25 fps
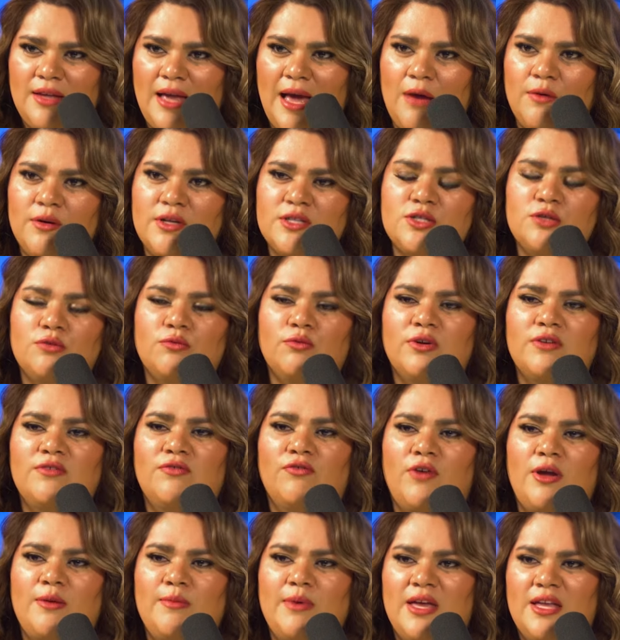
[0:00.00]
How did you
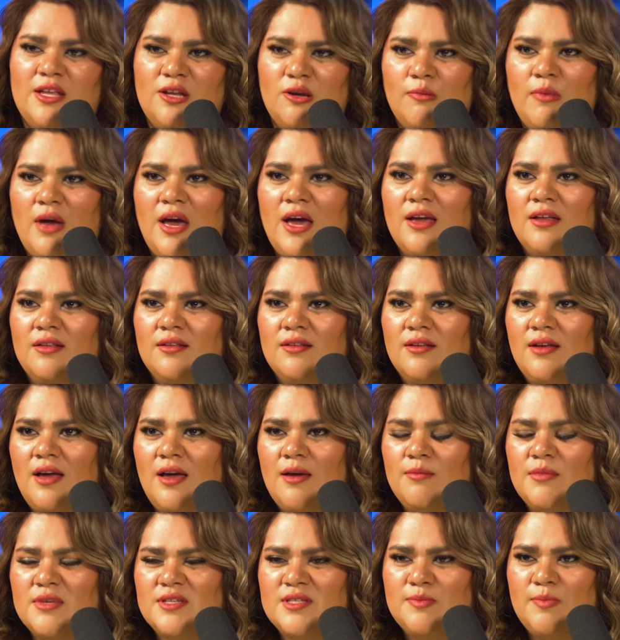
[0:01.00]
reframe it in your mind?
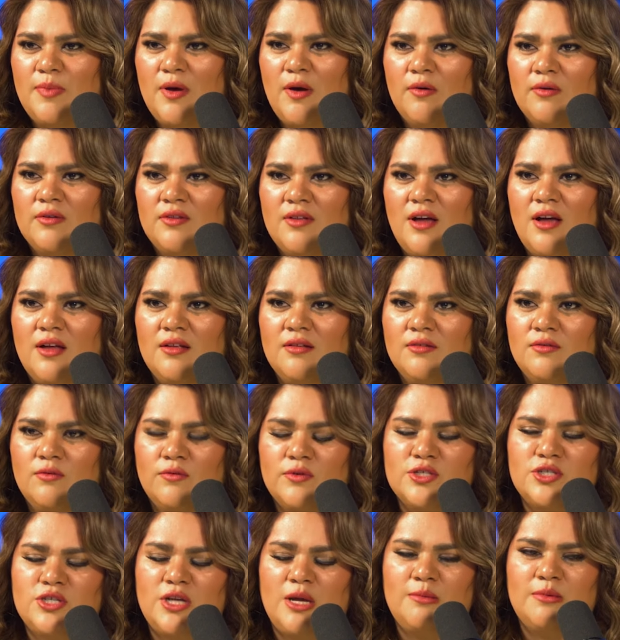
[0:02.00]
I misspoke, not
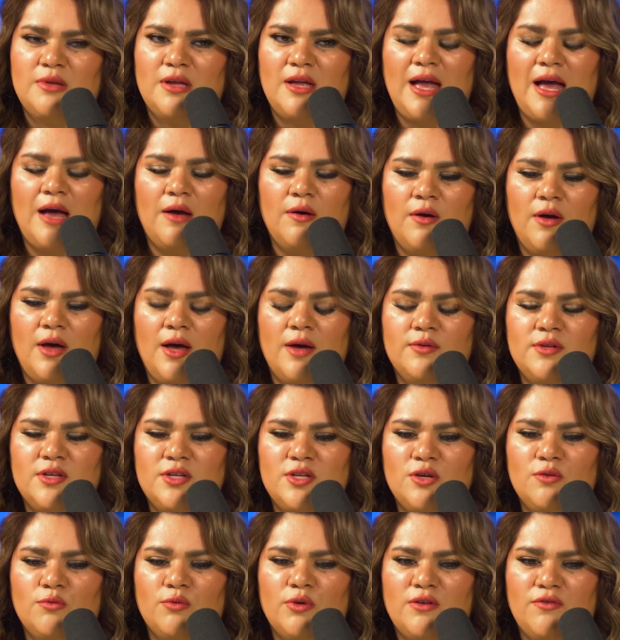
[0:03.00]
reshaped it. How how
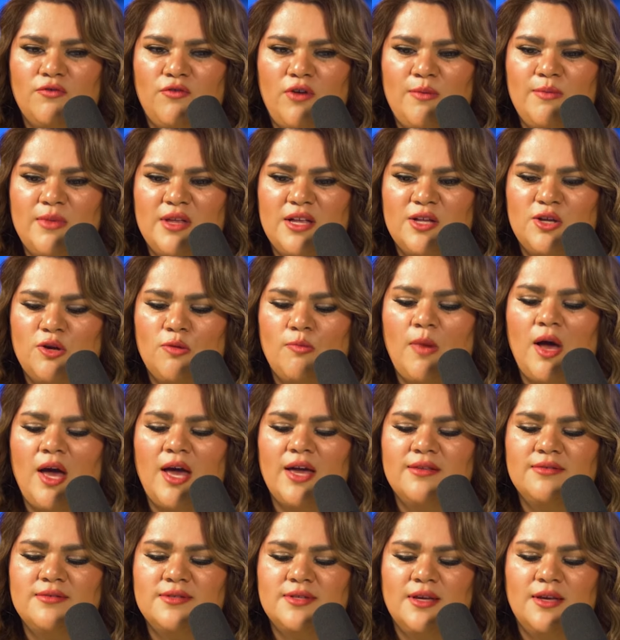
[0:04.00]
did you reframe it in your
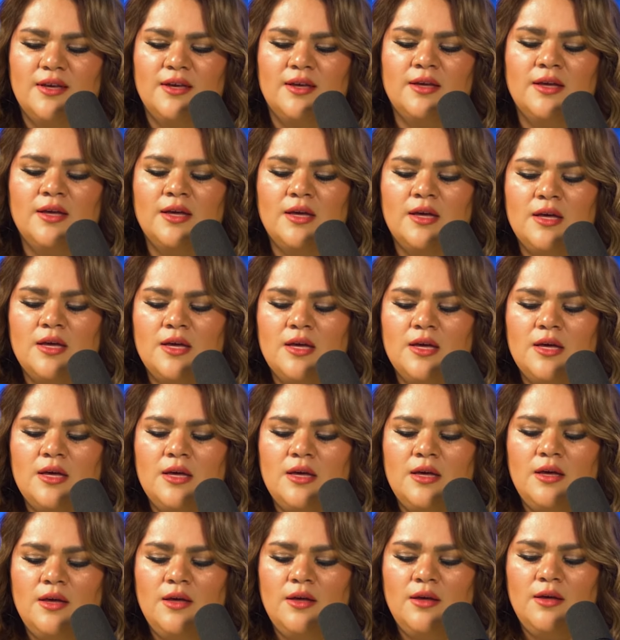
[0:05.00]
mind to
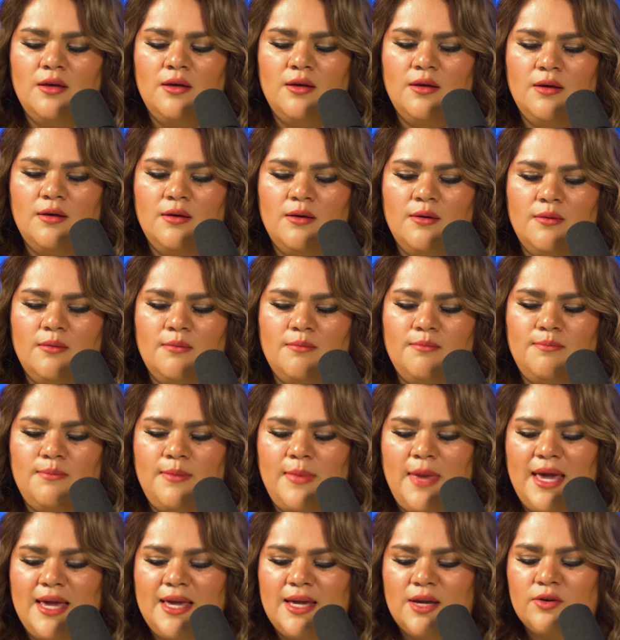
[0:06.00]

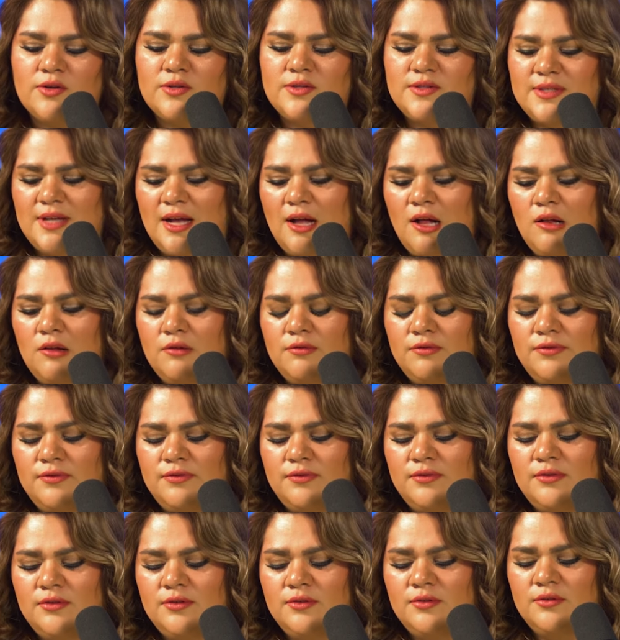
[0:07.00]
make
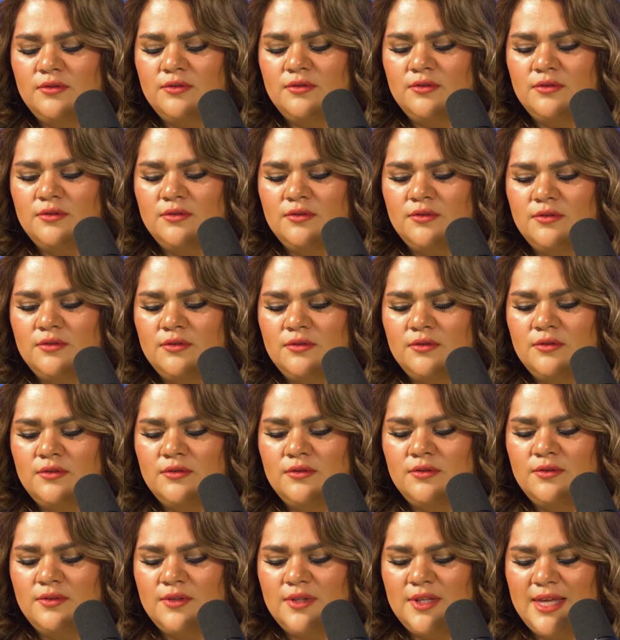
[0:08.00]
yourself
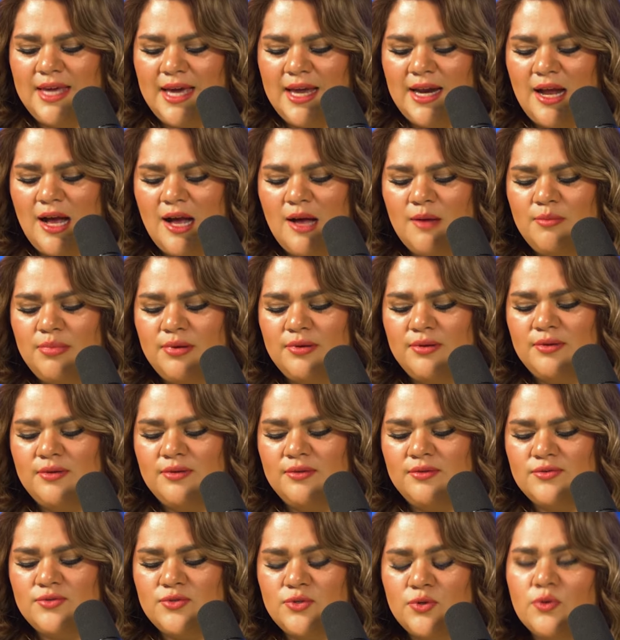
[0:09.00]
get up,
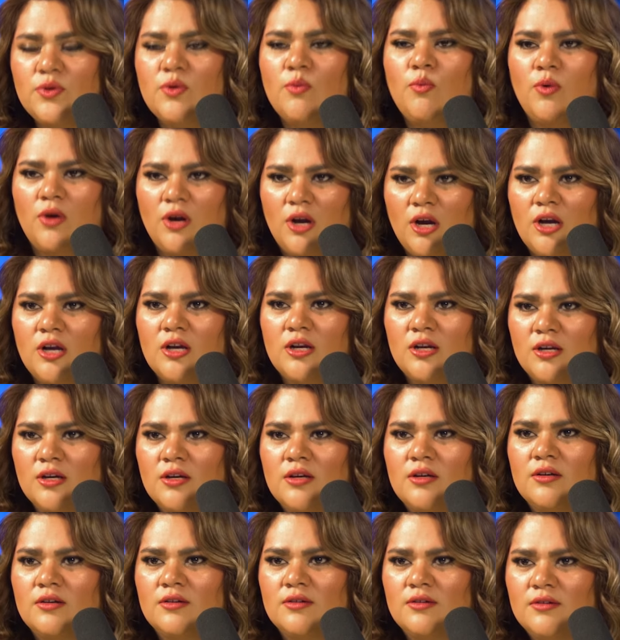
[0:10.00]
do the work,
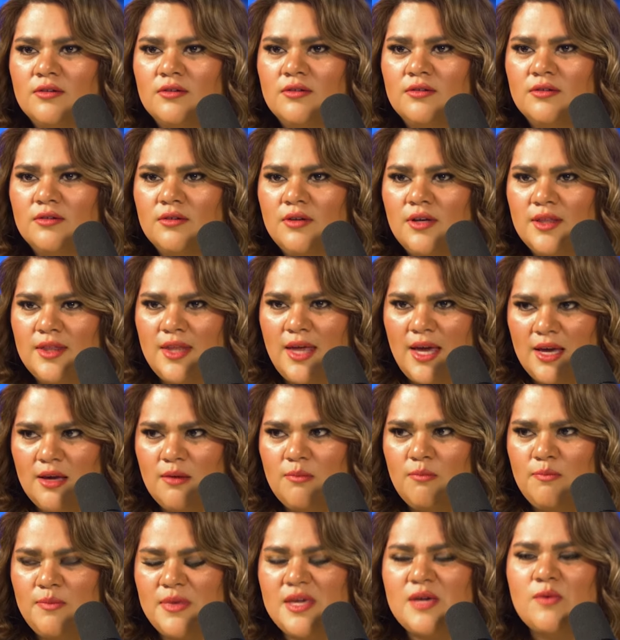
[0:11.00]
and like
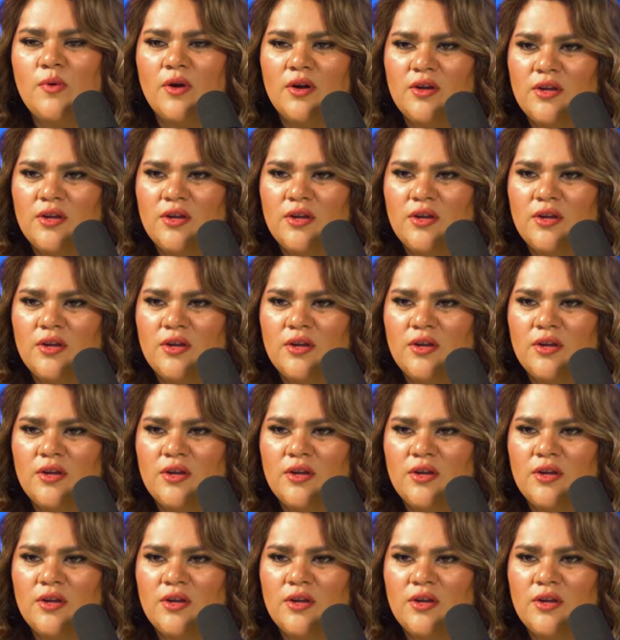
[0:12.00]
be where